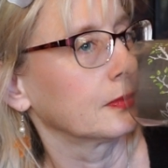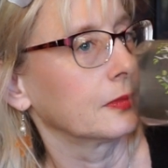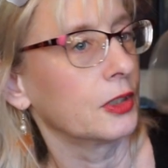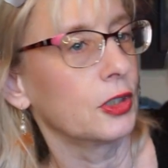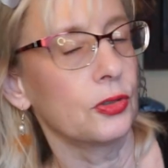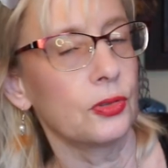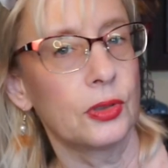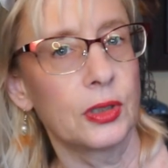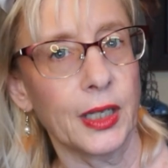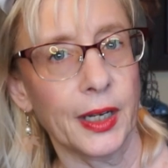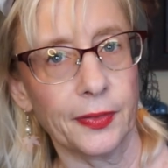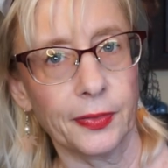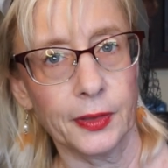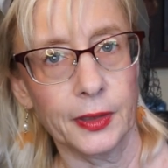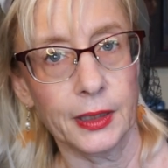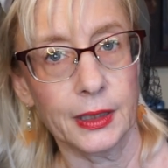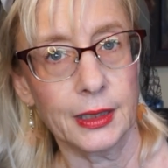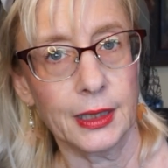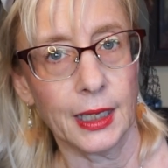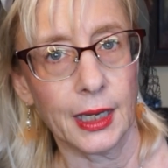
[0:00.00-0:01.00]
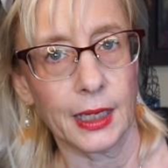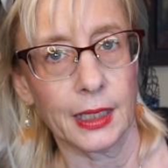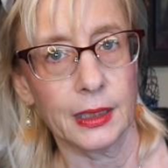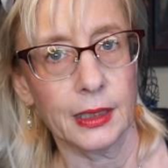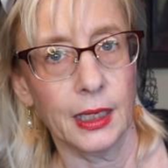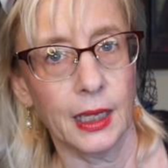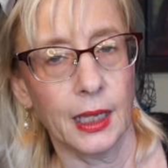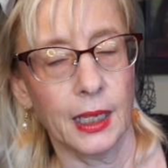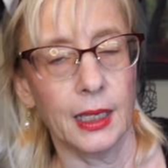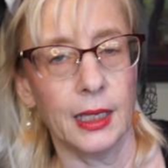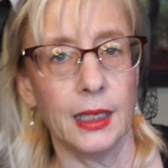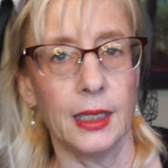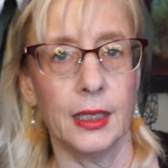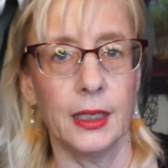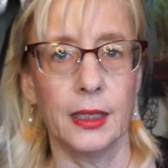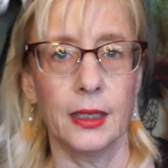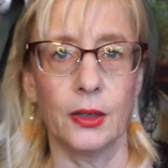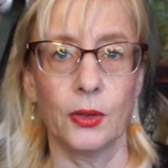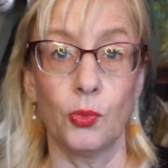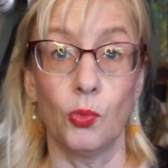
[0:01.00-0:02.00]
You definitely get
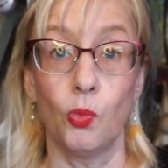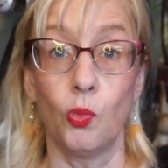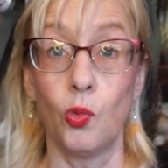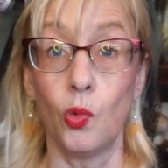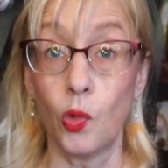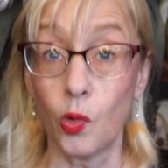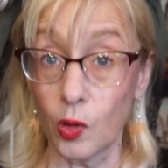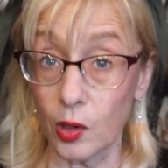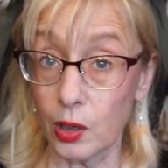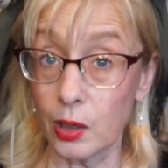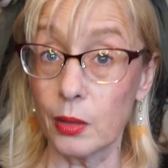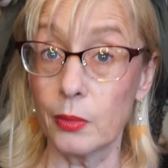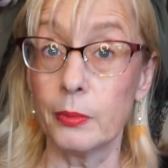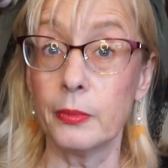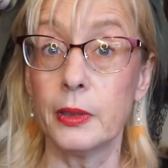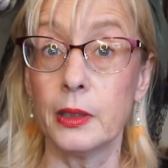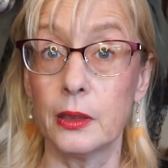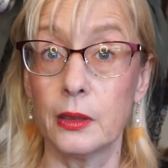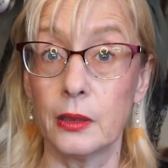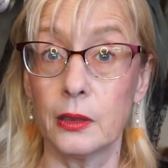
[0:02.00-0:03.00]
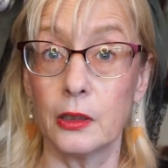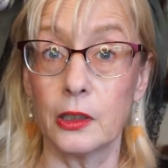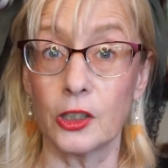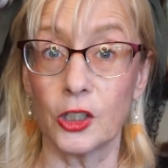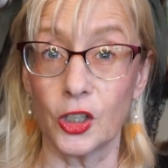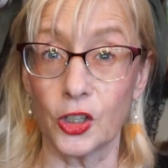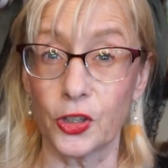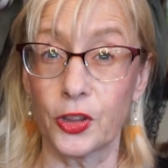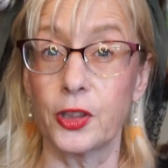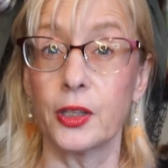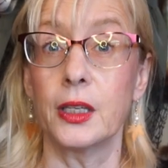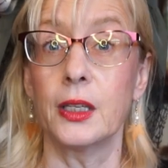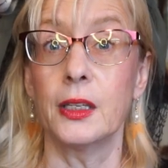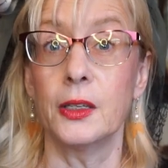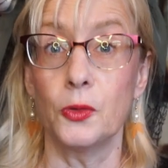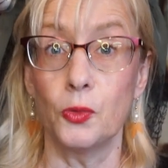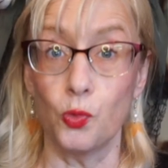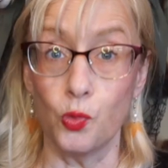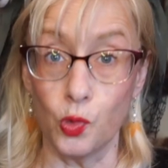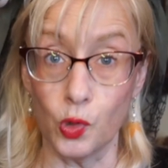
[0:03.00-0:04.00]
a warm,
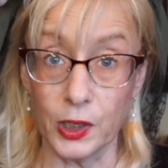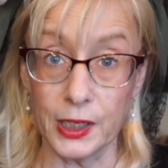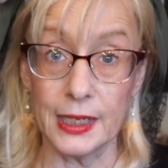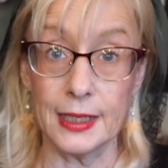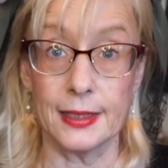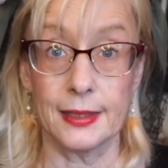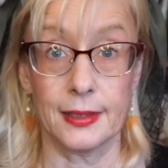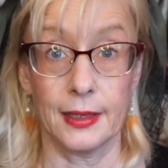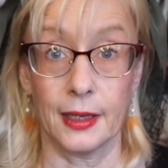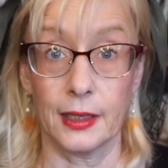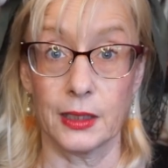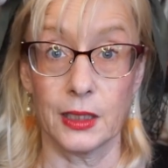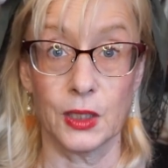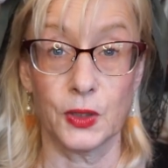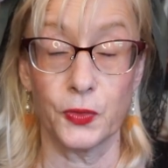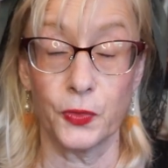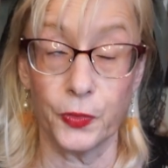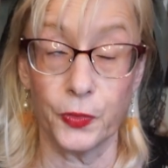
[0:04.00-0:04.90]
earthy, woody scent. It's